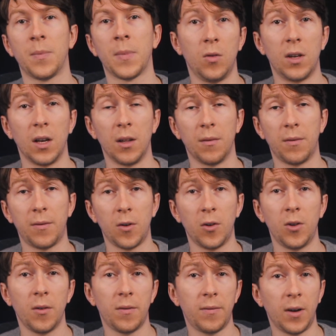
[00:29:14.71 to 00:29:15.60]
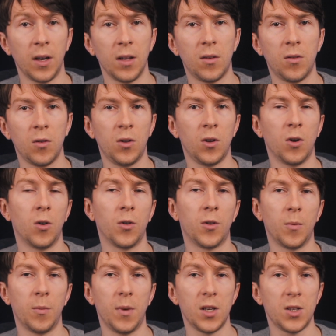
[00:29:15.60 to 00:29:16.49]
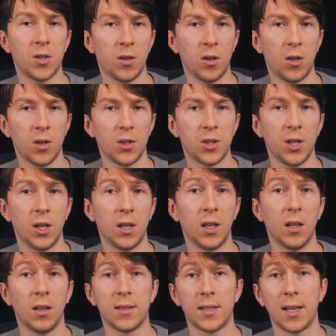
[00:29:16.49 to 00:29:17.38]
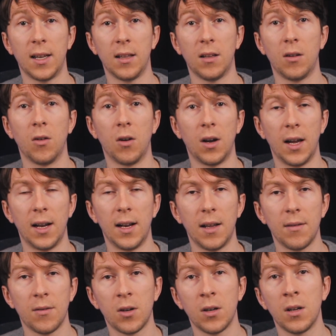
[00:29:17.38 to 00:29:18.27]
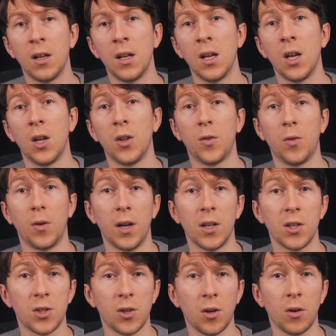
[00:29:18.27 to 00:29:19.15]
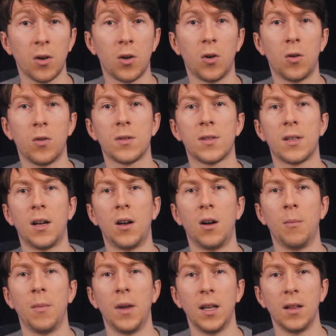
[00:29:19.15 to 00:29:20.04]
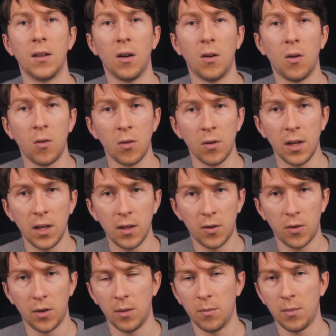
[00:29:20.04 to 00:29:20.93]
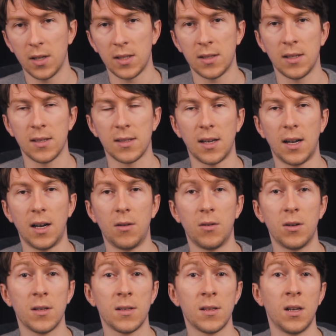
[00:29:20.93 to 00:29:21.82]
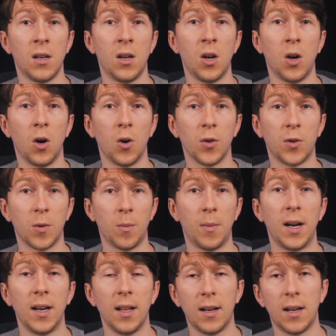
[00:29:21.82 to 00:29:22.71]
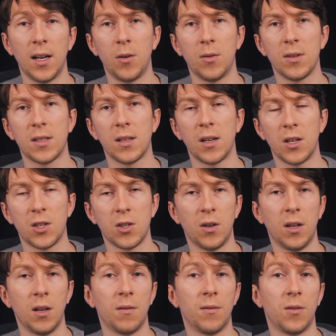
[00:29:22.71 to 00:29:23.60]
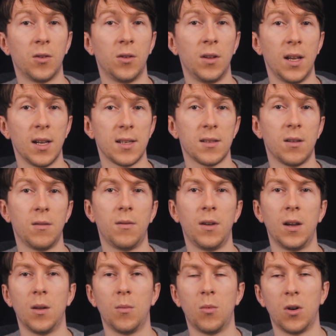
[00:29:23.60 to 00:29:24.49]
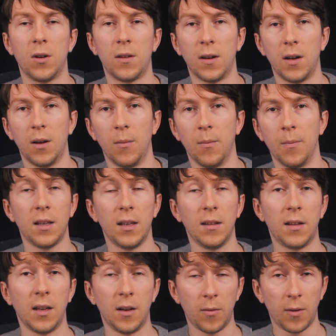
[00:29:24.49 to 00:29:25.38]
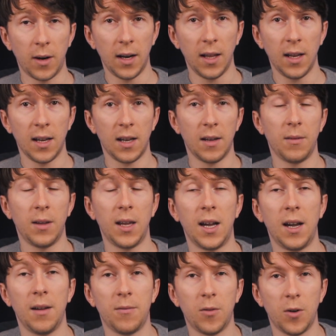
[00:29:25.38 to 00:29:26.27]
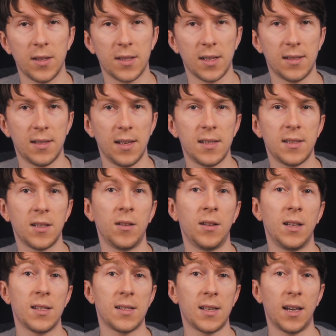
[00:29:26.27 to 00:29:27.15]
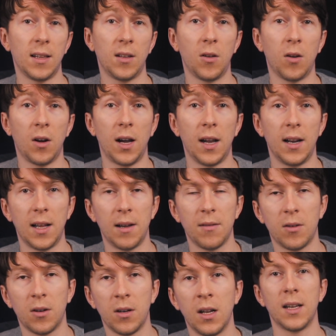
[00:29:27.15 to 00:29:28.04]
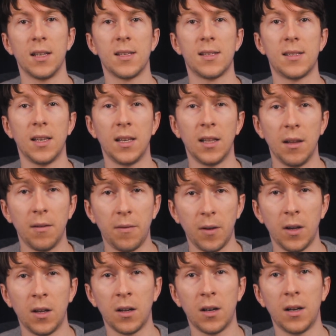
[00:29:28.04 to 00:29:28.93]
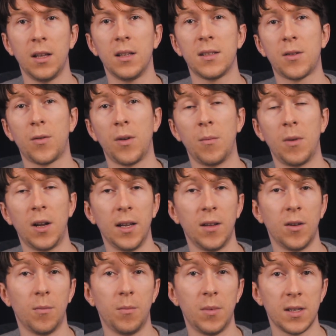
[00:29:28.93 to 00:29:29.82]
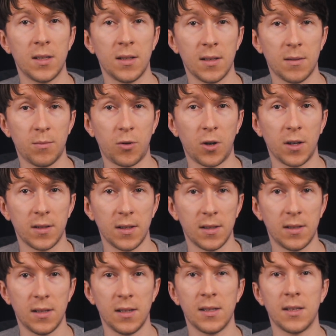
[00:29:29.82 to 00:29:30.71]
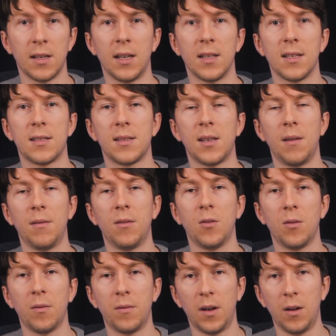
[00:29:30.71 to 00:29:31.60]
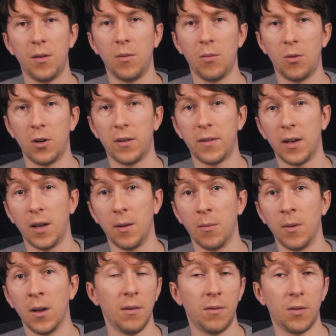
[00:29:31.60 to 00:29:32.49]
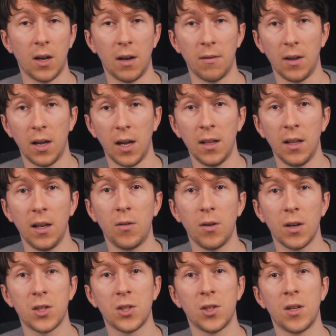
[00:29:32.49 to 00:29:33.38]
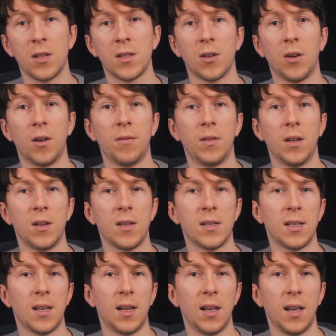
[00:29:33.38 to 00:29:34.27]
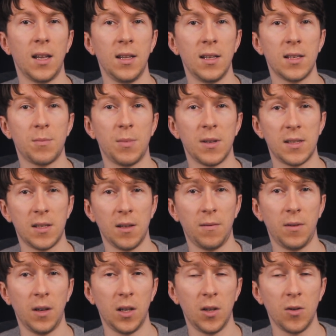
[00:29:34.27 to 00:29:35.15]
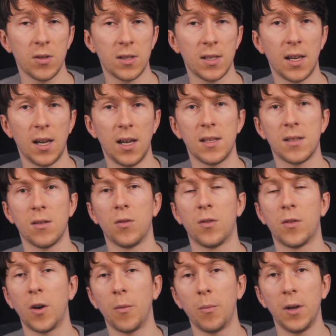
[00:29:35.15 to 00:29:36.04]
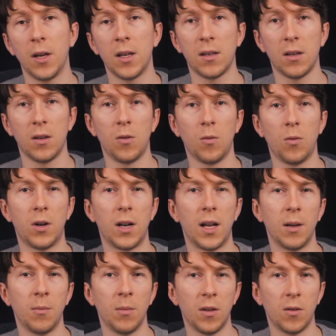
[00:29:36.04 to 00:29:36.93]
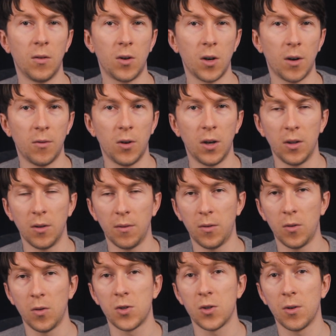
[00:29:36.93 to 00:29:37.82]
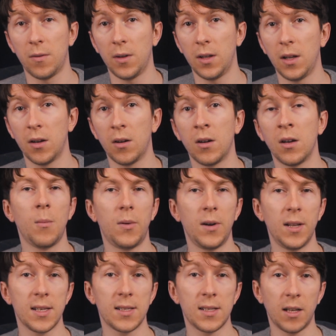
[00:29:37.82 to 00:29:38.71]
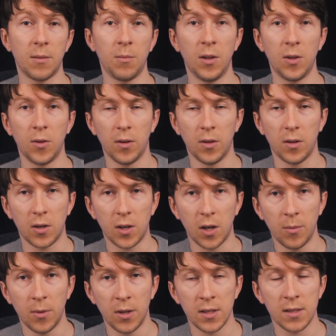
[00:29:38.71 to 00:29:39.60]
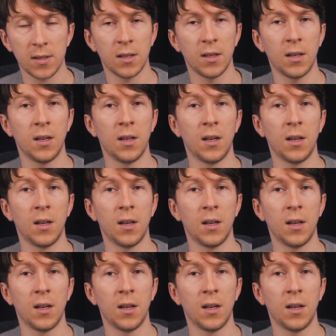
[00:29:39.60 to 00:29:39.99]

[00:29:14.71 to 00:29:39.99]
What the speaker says: You can further fine-tune your automation logic inside GoHighLevel to ensure calls are made only during business hours, automatically rescheduling for the next available time. Integrating AI voice assistant inside GoHighLevel can significantly streamline your business processes and save you valuable time. If you have any questions or if there is any specific use case or topic you would like me to cover in the future video, please let me know in the comments.